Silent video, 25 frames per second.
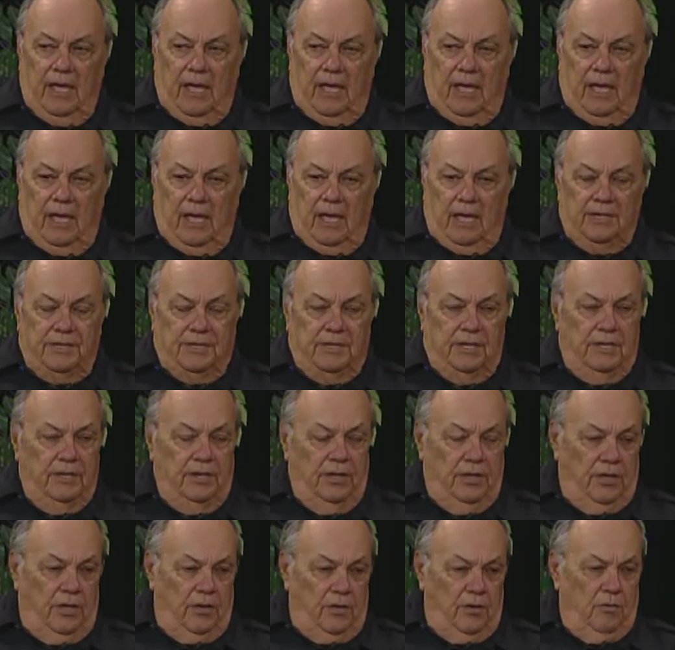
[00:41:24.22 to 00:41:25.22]
I said, "Do
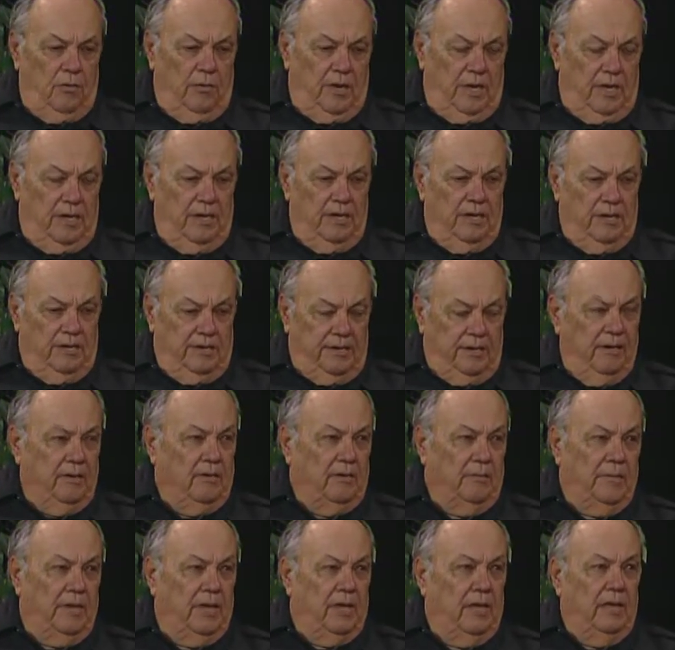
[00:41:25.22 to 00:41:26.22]
you mean to tell
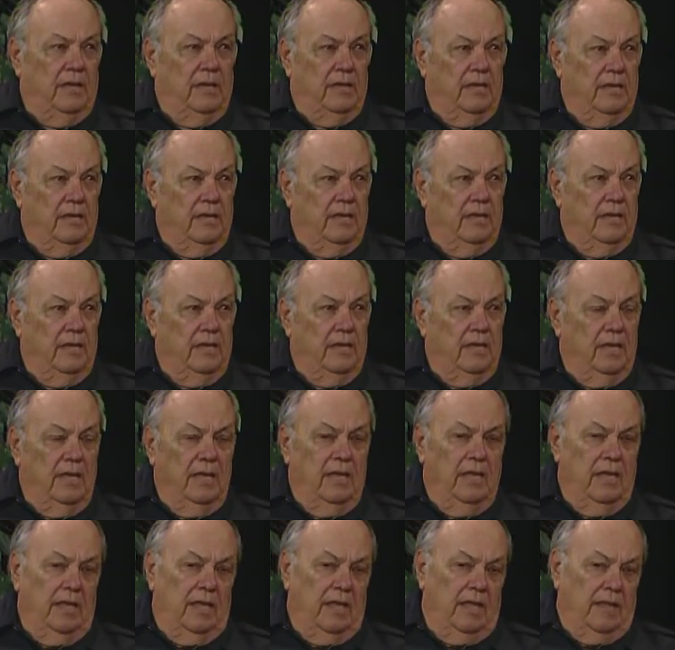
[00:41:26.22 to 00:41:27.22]
me
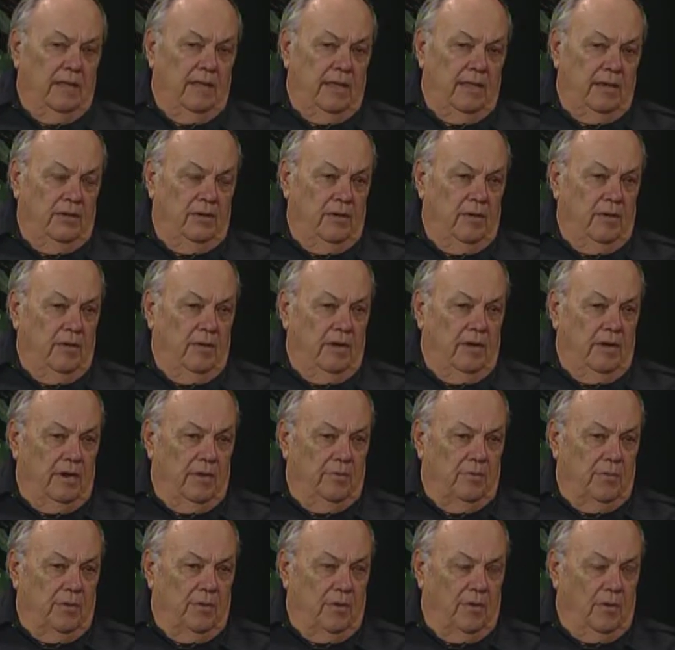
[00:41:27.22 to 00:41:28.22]
that you're going to
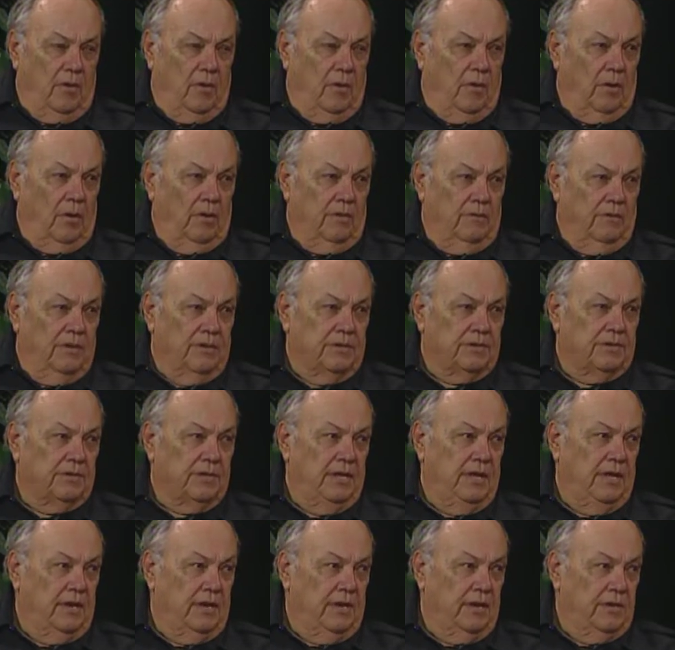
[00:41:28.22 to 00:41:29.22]
put all of us
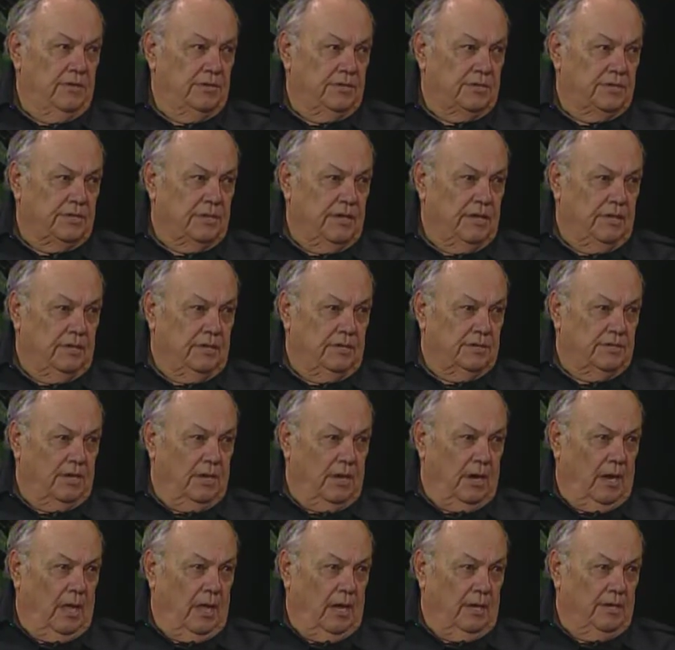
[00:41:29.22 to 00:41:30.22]
in those cells and
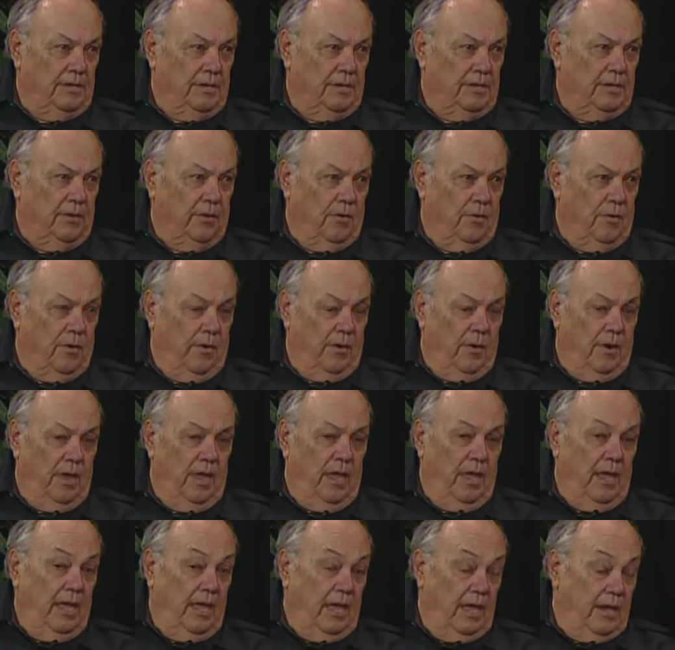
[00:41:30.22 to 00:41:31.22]
lock the door,
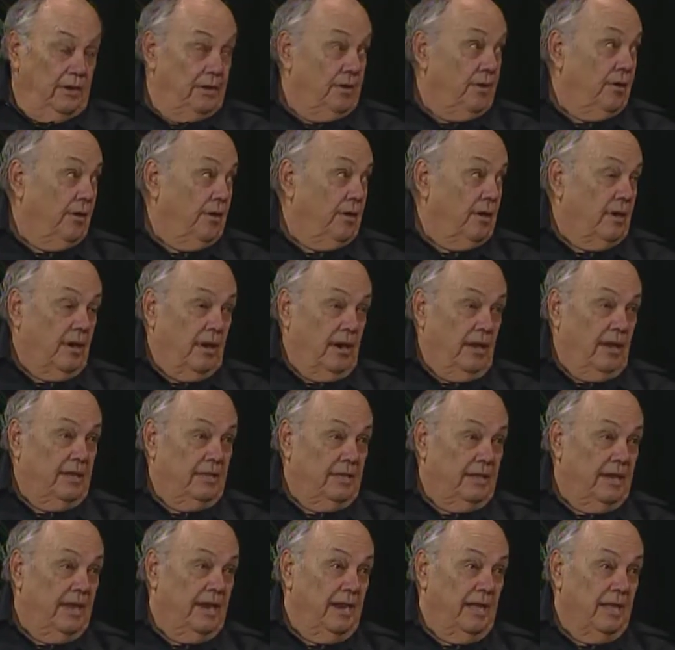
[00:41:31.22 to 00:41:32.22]
and you're going to let
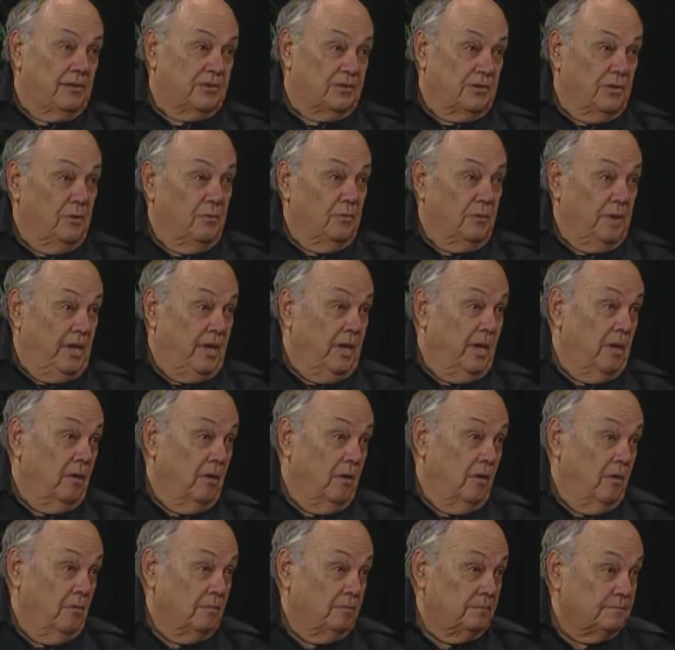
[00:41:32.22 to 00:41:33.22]
that SOB go
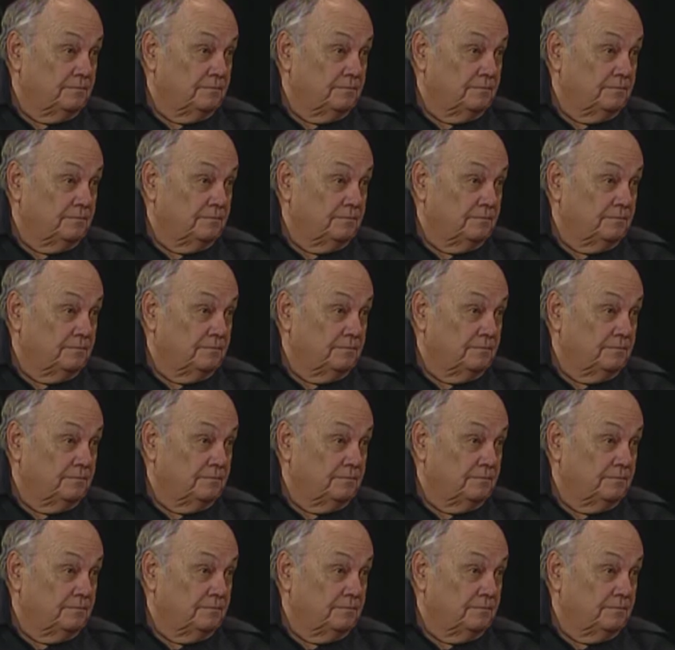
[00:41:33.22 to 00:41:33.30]
home?"